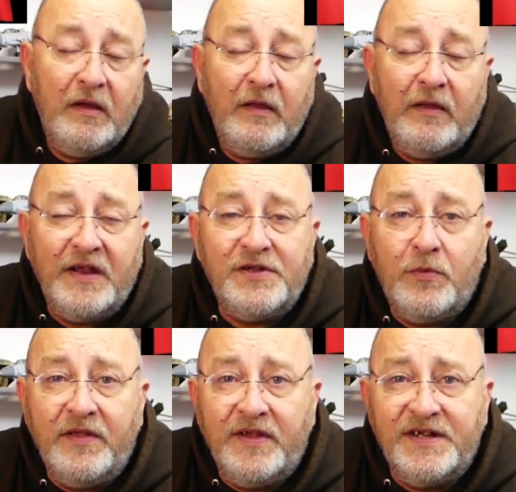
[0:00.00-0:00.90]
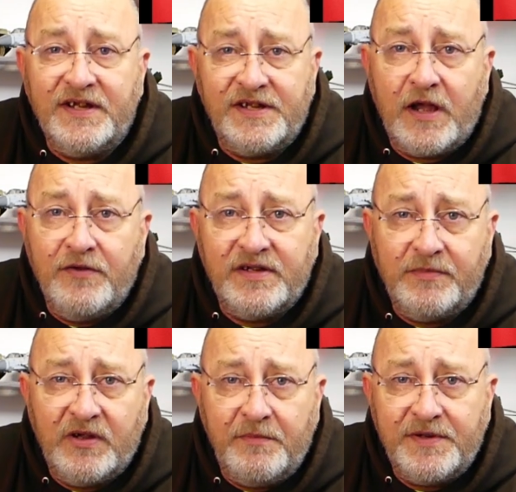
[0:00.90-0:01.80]
that's the way these things go
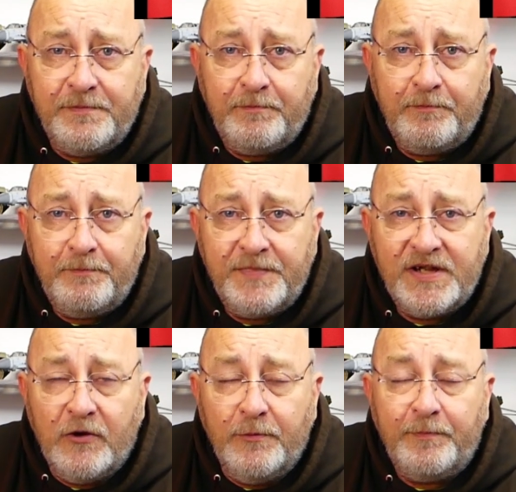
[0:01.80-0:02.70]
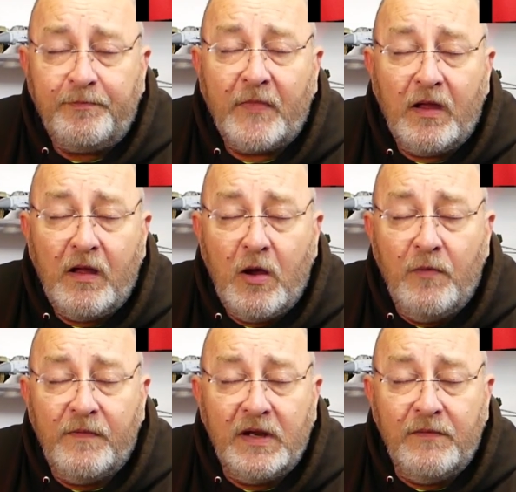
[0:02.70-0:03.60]
sometimes. So
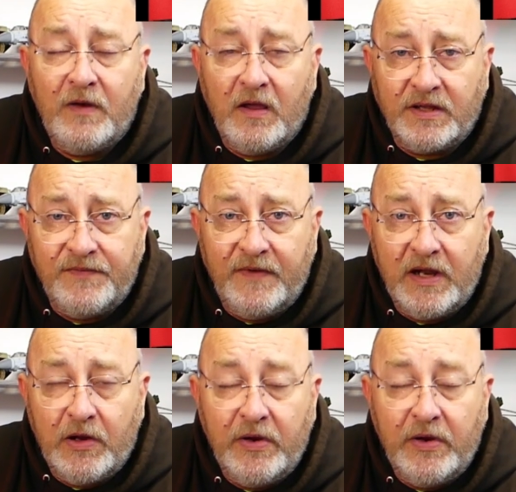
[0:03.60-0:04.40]
hopefully you've liked this video.